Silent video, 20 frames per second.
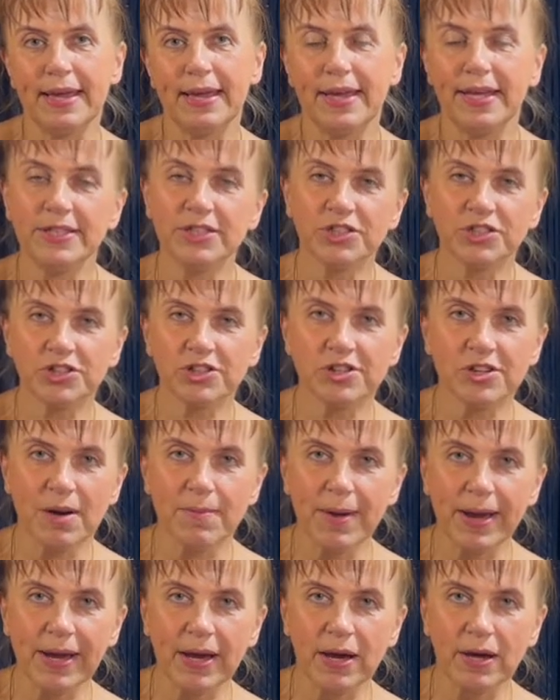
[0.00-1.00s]

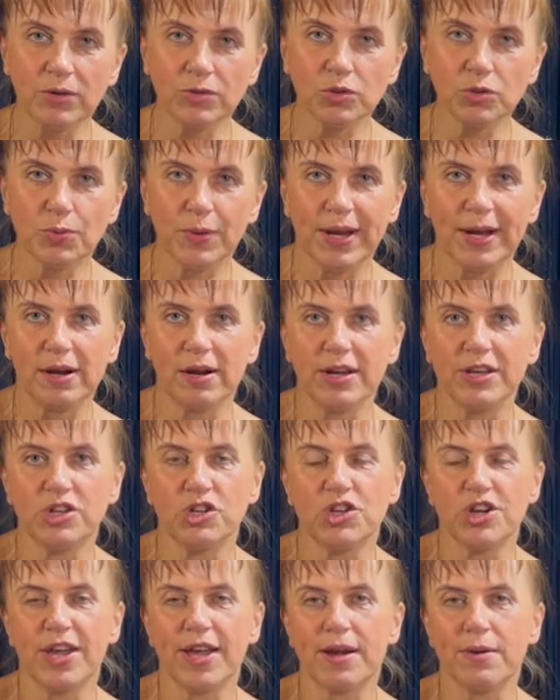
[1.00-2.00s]
Instagram account, where I
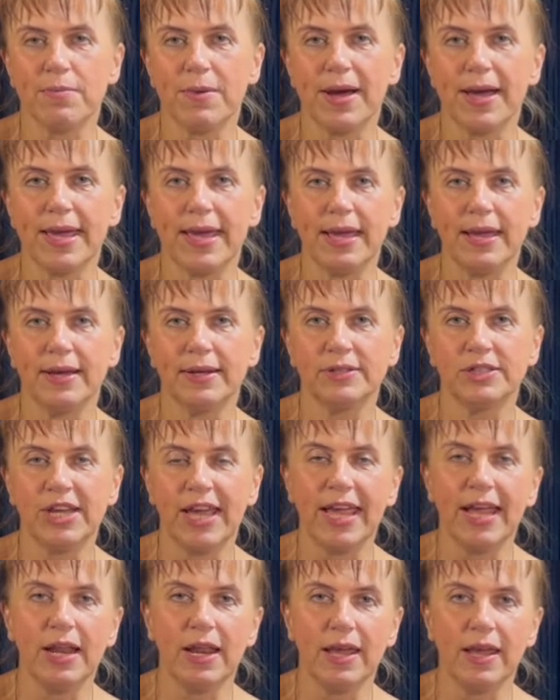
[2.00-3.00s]
share my
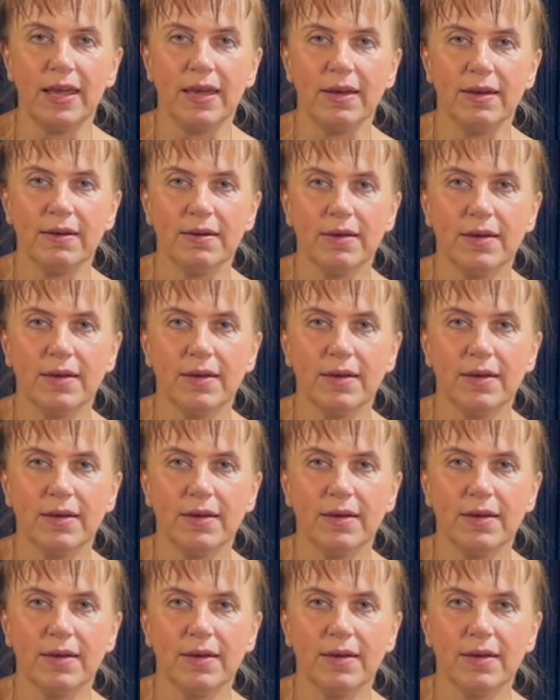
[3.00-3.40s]
daily